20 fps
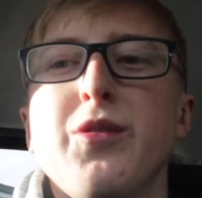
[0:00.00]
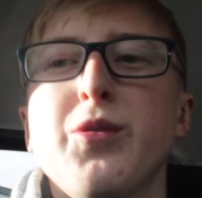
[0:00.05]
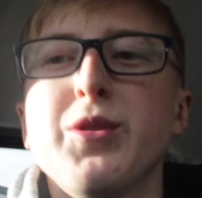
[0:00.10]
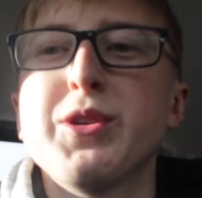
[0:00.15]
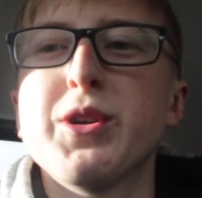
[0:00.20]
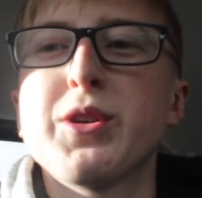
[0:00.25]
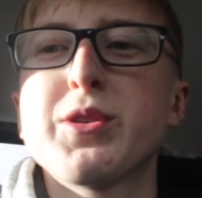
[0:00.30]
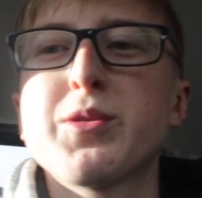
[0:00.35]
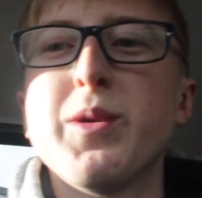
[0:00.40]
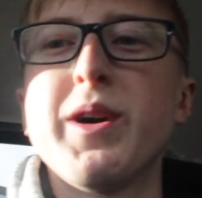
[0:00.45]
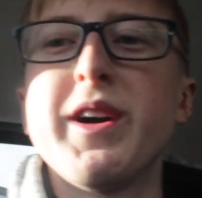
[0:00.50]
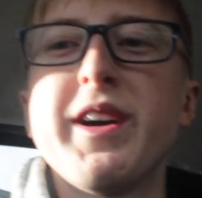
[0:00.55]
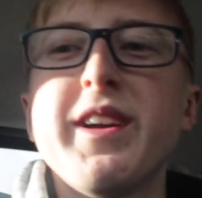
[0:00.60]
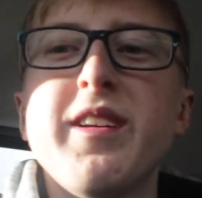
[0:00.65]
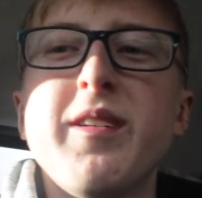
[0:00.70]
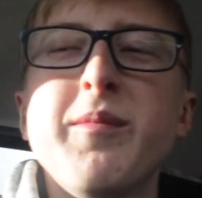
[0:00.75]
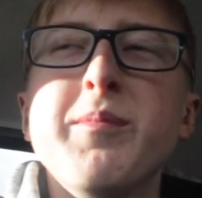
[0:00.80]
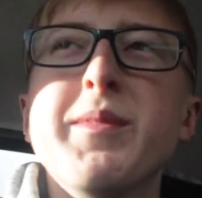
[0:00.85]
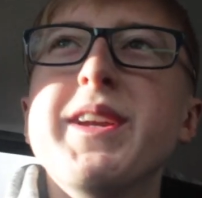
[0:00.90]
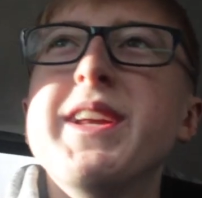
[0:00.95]
We're just
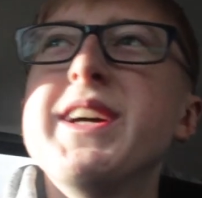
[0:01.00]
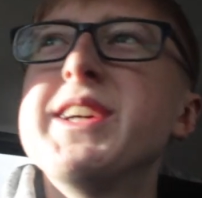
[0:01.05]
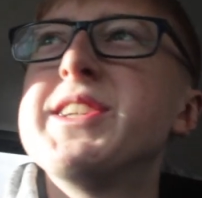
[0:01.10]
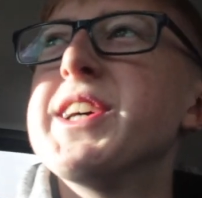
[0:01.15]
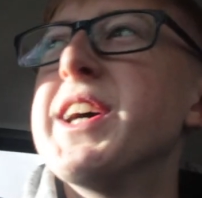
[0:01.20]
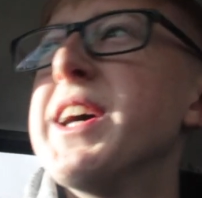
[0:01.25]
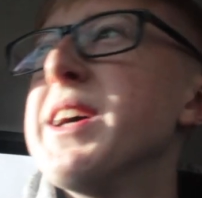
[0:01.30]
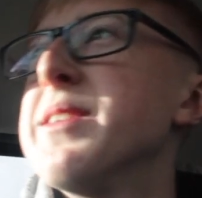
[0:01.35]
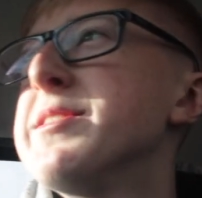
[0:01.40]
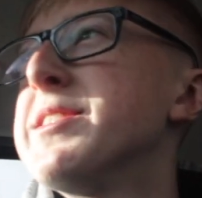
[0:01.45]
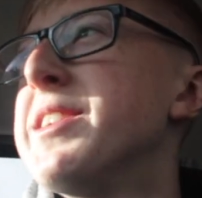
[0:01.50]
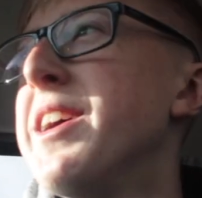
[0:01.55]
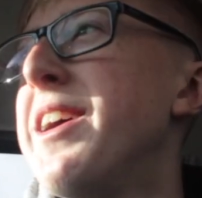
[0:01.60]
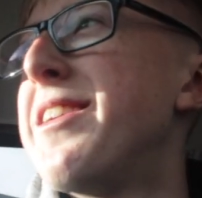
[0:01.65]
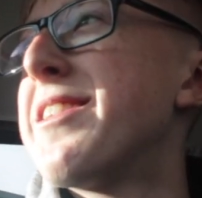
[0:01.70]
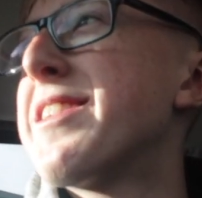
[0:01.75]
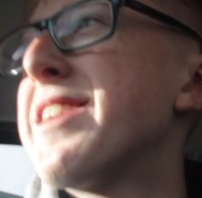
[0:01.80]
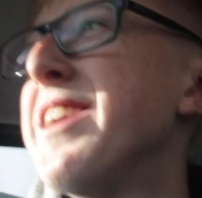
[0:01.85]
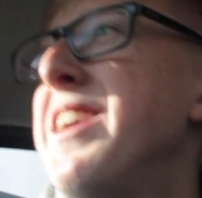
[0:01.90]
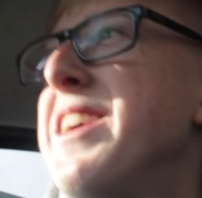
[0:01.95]
waiting on Mini James
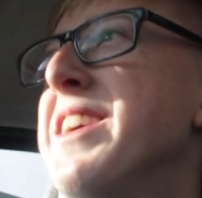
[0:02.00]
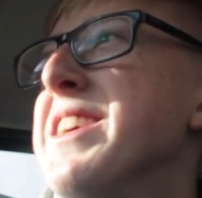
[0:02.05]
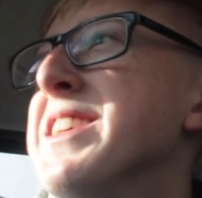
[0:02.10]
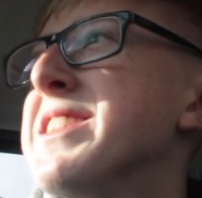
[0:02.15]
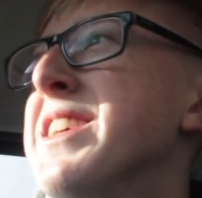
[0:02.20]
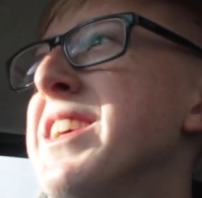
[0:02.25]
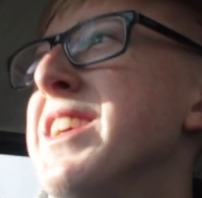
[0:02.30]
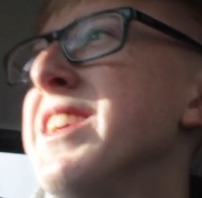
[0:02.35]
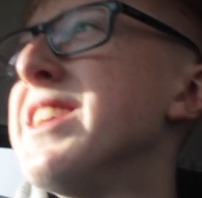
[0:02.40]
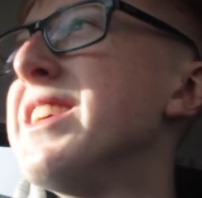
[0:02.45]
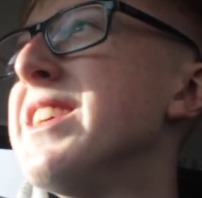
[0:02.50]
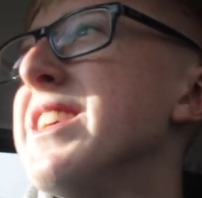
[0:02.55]
now, guys.